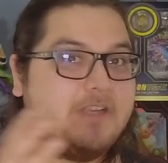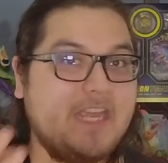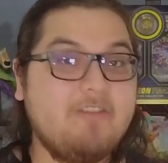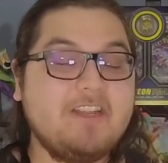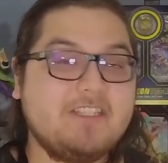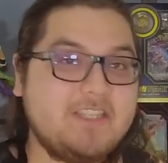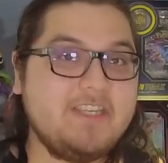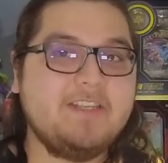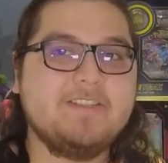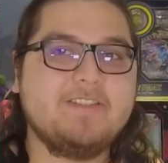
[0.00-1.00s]

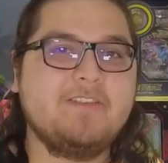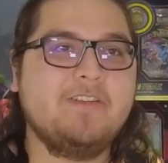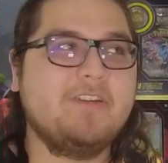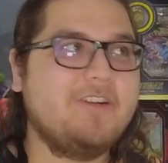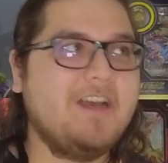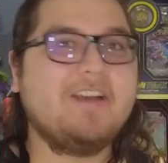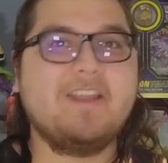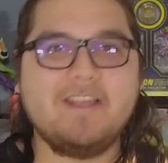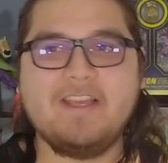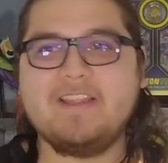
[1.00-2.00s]
guarantees you're not
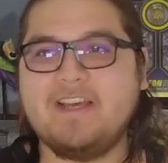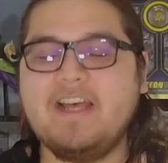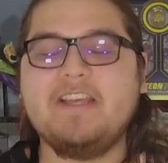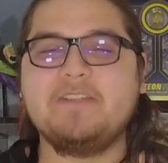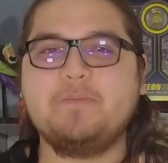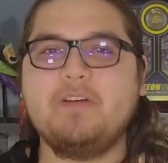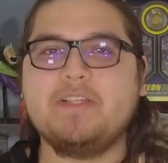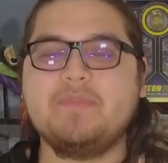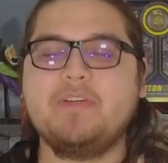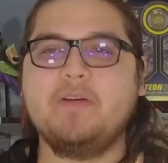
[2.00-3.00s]
going to get the highest
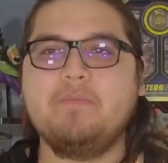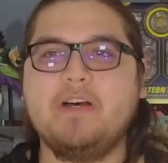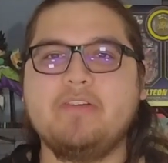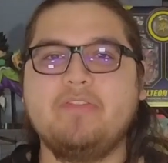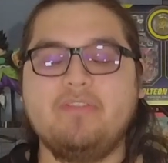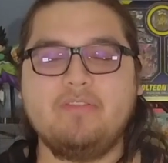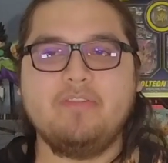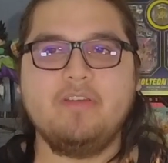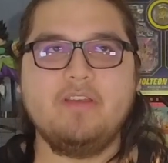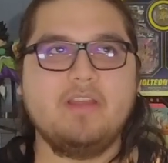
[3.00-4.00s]
price for your boxes
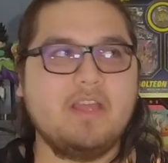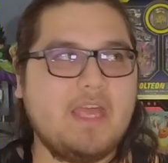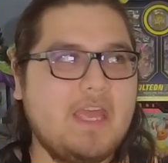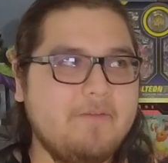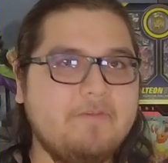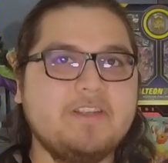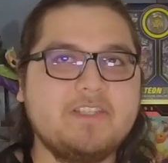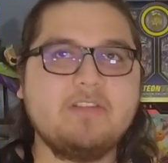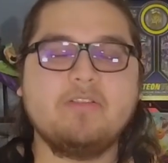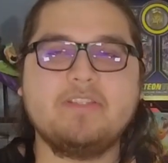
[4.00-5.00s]
every
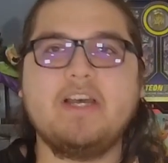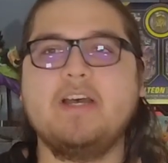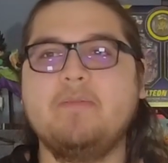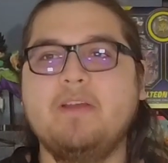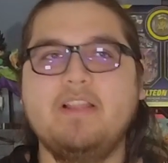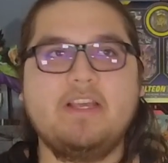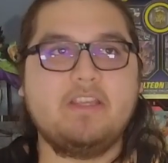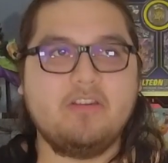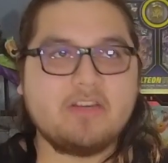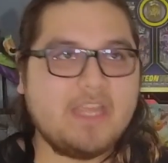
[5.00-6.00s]
single time. Like,
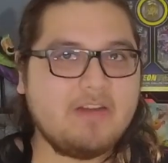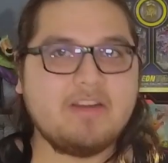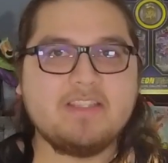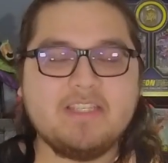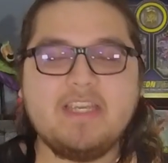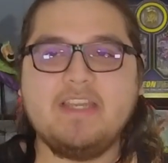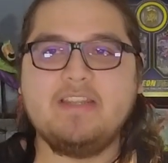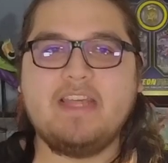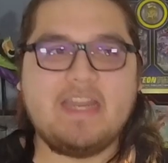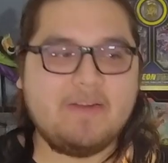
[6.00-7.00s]
you're
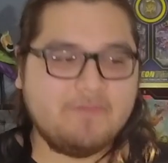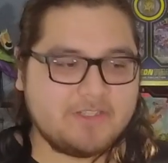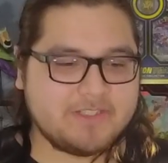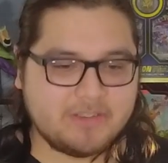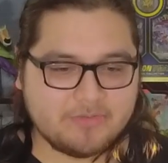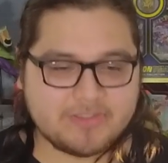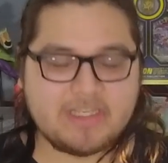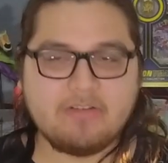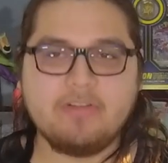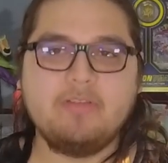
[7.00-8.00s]
guaranteed that every single
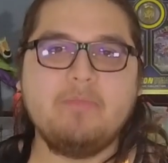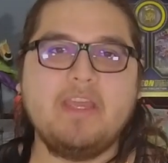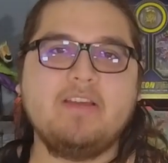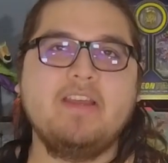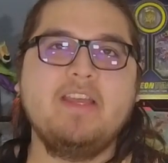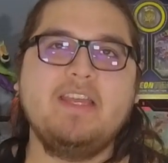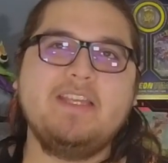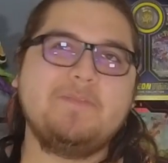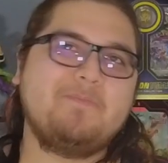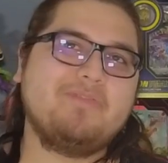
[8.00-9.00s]
sale you make
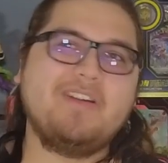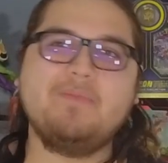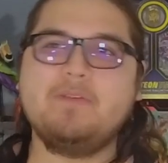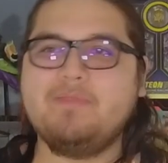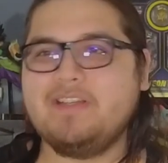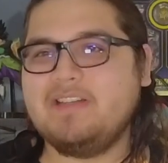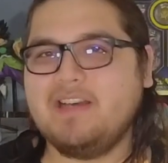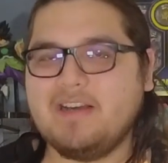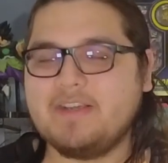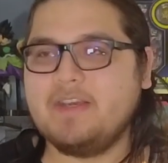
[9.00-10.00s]
is probably
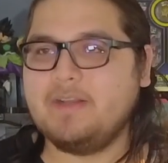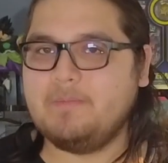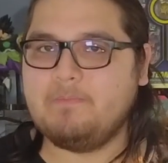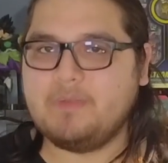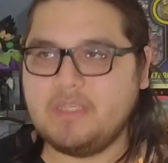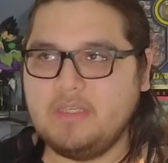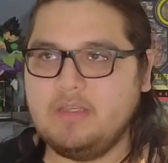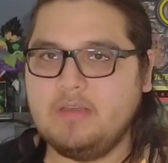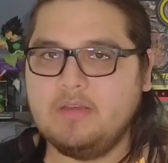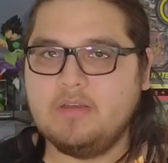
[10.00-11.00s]
not going to be